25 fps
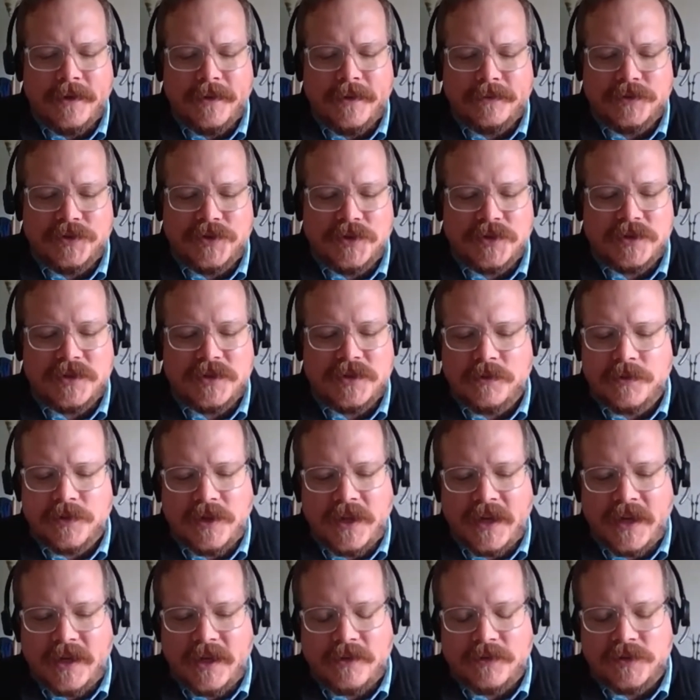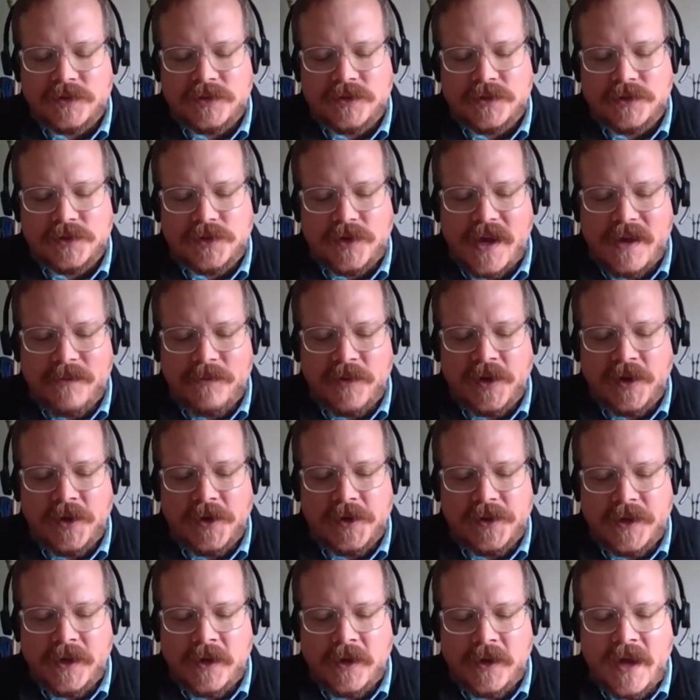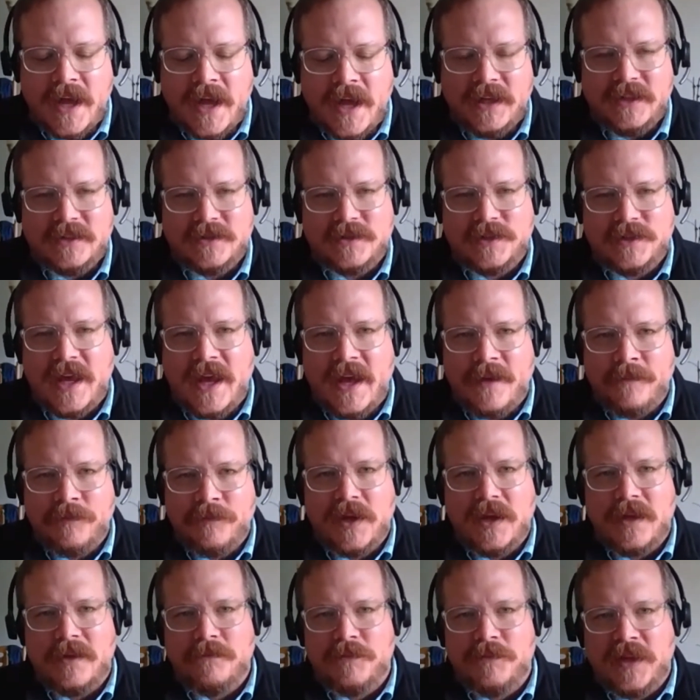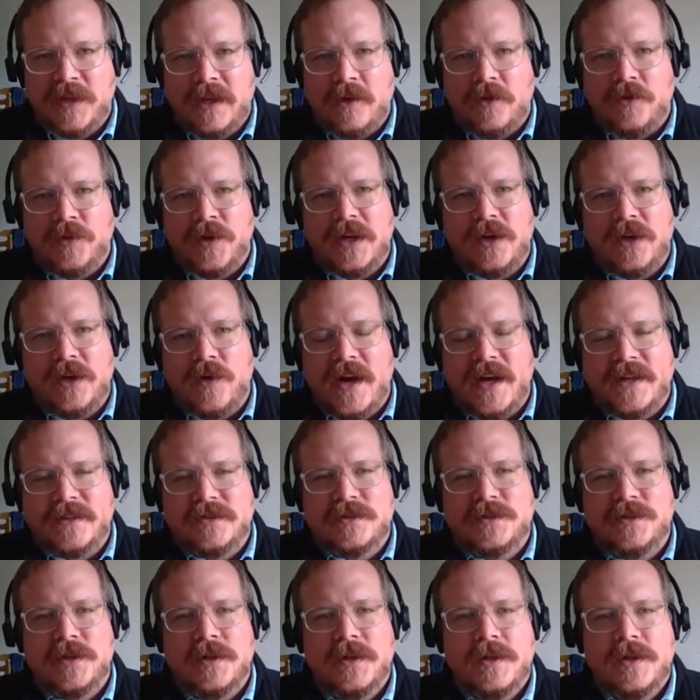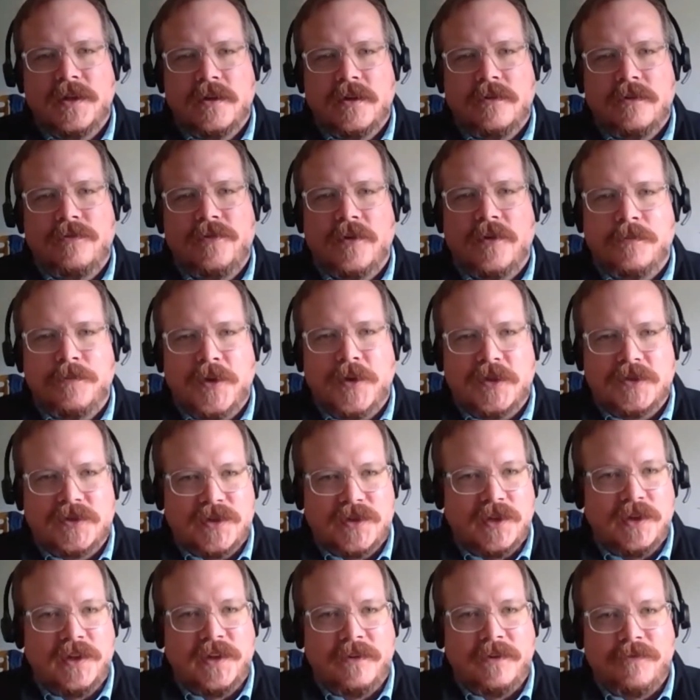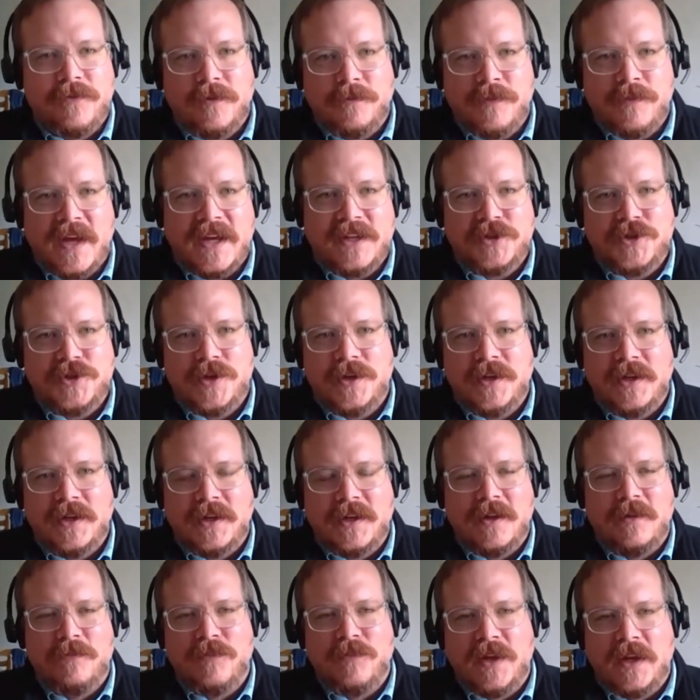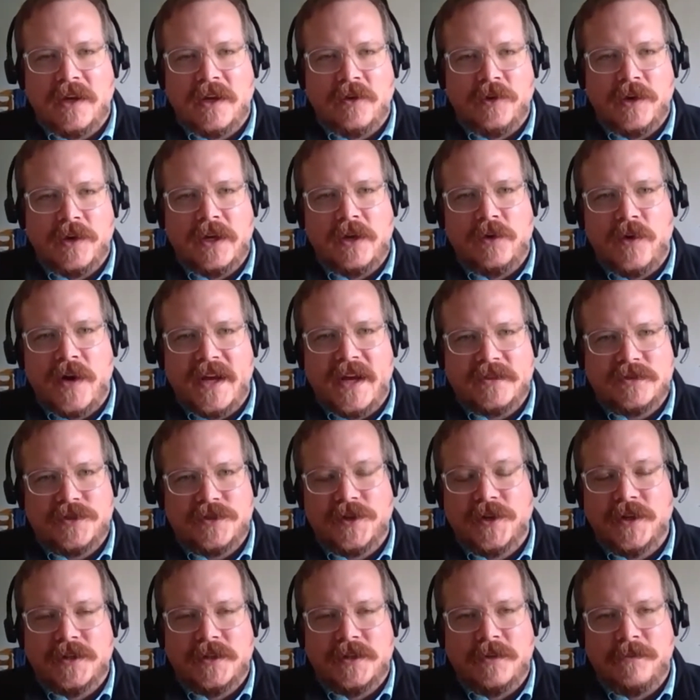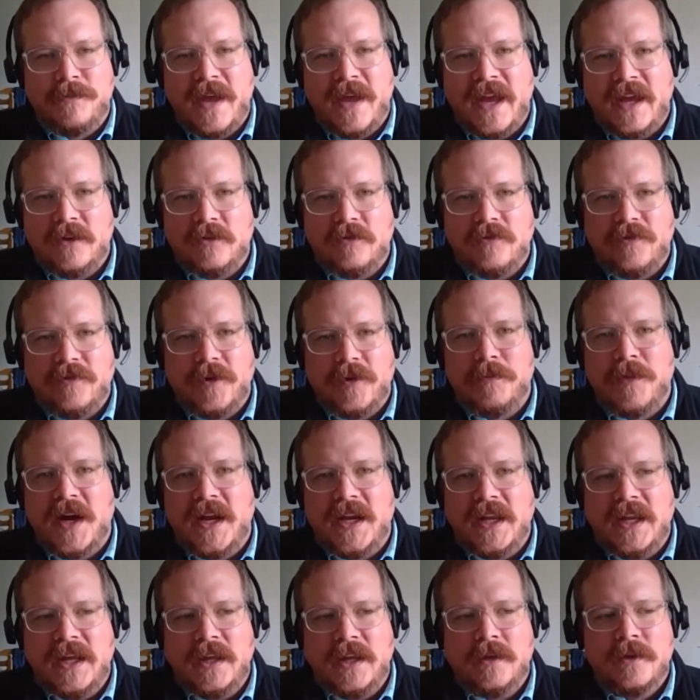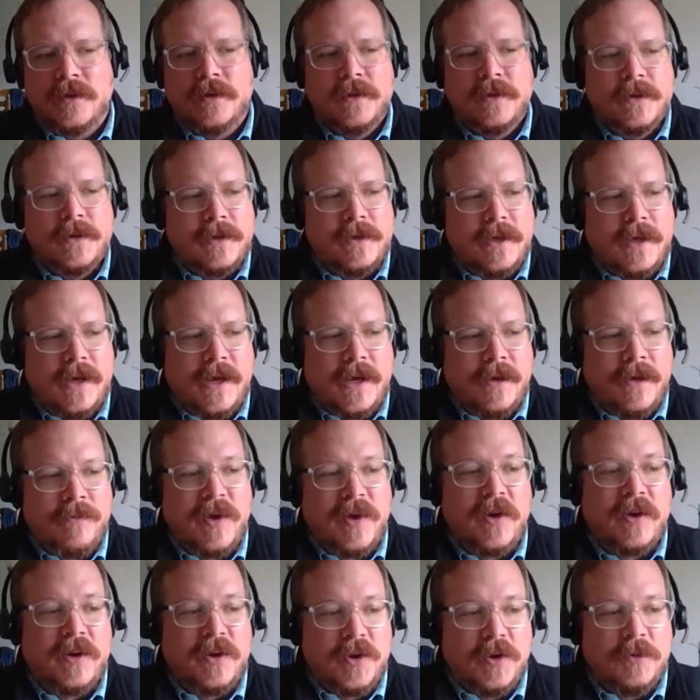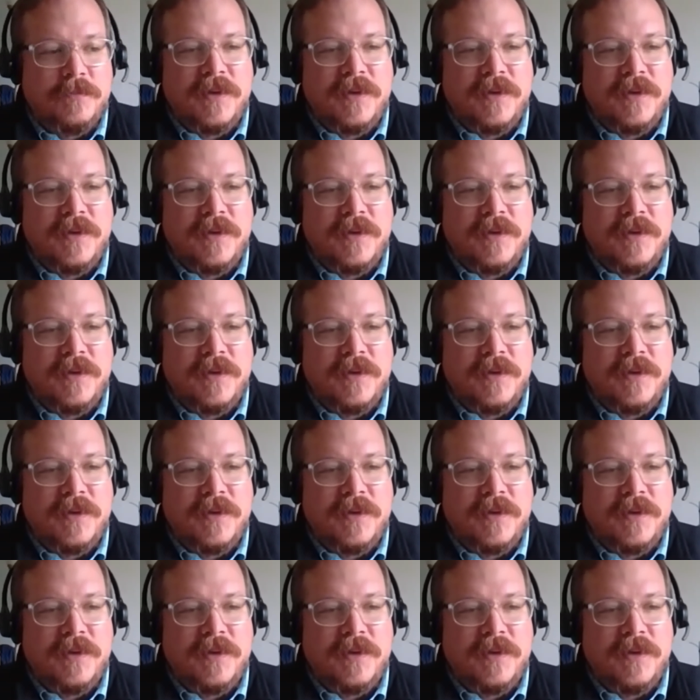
just like I was describing earlier, any scam can be a request for personal information. It can be a request or a demand for money. It could